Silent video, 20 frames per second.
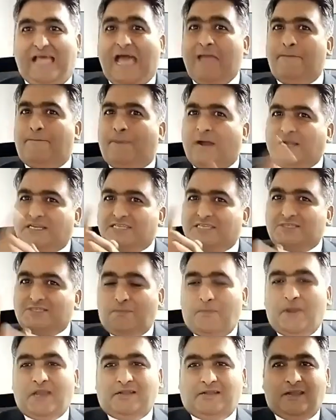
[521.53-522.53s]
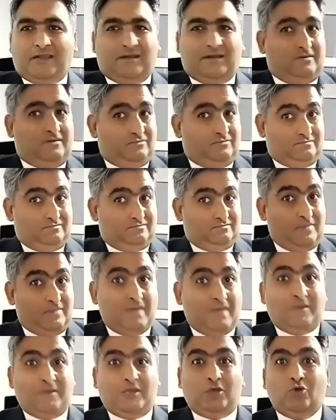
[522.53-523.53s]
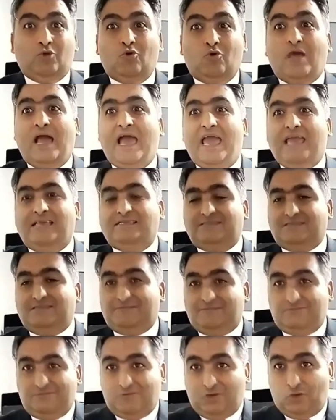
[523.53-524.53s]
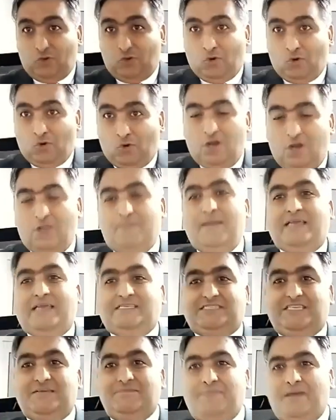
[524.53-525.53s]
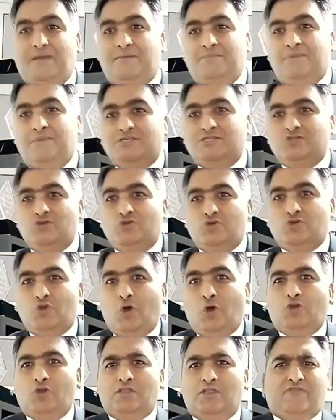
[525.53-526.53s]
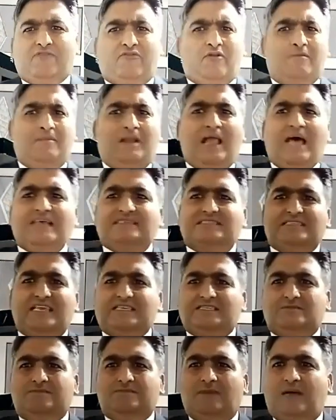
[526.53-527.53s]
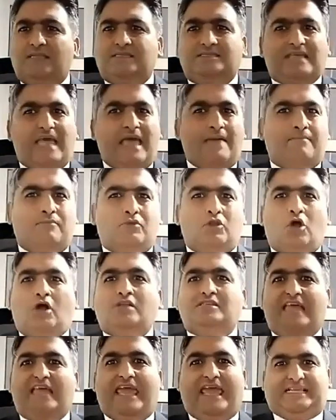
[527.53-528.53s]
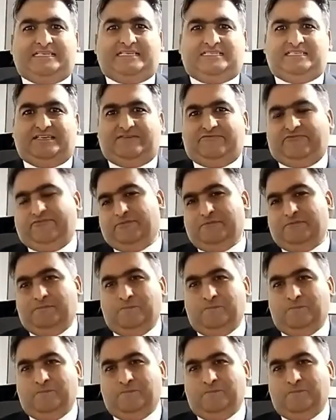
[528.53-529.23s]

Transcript: I participated. Maybe you guys, you all my team members, you know that from last 6 months, I'm not active.